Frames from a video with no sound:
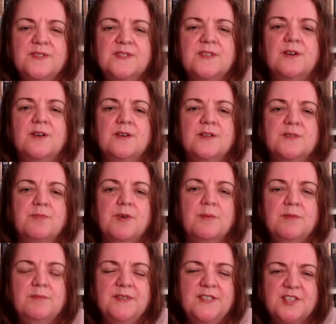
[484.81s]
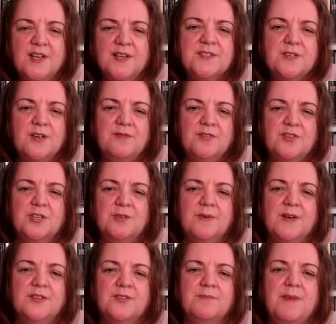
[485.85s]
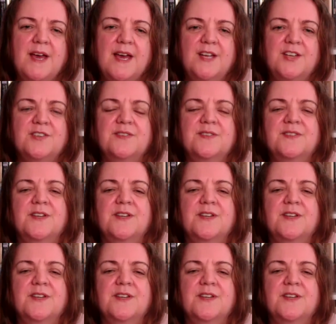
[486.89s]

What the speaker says: So it's probably just over 200 pages.